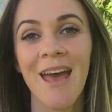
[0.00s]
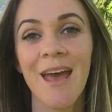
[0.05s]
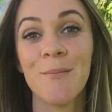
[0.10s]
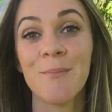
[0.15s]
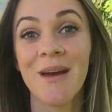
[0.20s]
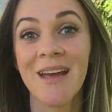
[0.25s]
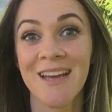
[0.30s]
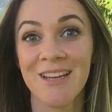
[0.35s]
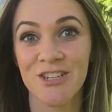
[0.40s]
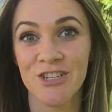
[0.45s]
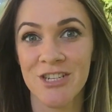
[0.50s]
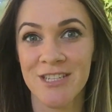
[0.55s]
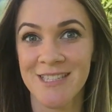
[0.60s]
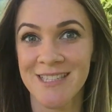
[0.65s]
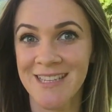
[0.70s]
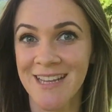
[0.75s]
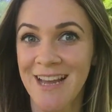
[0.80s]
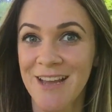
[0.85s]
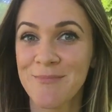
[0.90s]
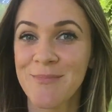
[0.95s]
And by
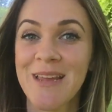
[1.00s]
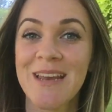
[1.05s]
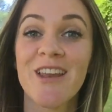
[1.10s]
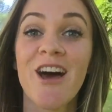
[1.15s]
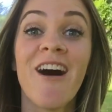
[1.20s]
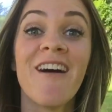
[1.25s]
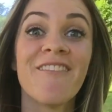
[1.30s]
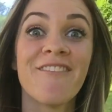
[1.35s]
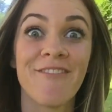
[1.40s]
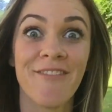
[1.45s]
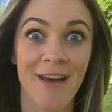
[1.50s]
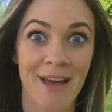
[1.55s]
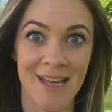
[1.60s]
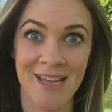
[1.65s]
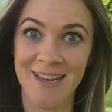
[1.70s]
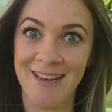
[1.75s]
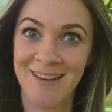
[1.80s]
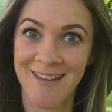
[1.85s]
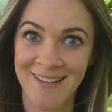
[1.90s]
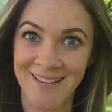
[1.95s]
interesting, I mean not
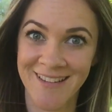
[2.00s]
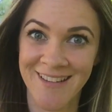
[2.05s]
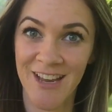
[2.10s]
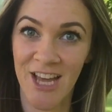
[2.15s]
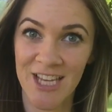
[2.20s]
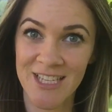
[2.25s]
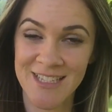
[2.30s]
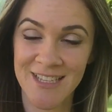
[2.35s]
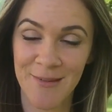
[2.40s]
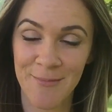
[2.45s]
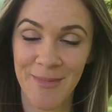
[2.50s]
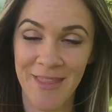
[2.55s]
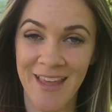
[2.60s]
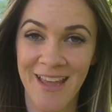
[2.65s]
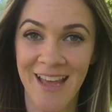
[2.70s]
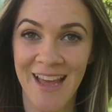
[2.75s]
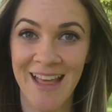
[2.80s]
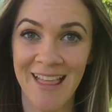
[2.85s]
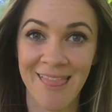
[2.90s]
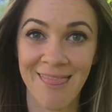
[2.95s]
fun, not
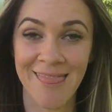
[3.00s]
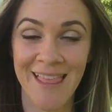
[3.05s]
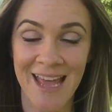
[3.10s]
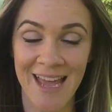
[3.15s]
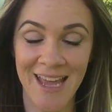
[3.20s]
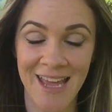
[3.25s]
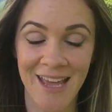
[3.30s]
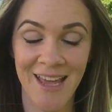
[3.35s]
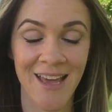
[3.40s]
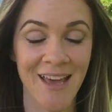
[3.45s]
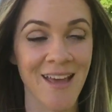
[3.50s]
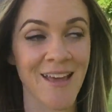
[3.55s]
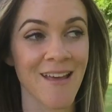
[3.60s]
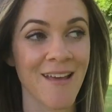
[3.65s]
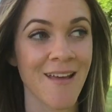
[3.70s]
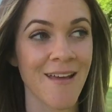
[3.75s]
something I like.